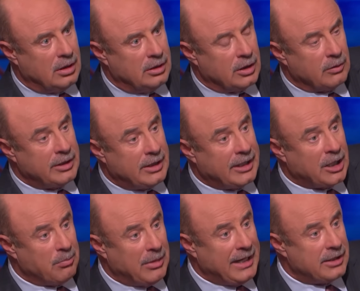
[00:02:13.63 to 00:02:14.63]
The only thing that
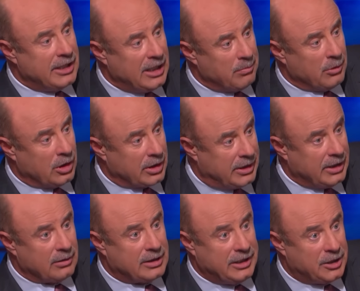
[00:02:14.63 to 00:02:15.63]
makes him look
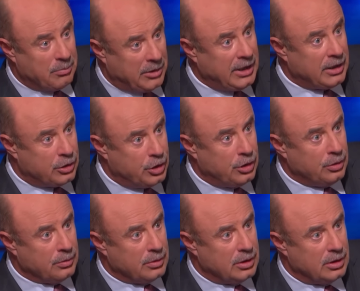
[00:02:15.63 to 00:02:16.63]
guilty to me is you.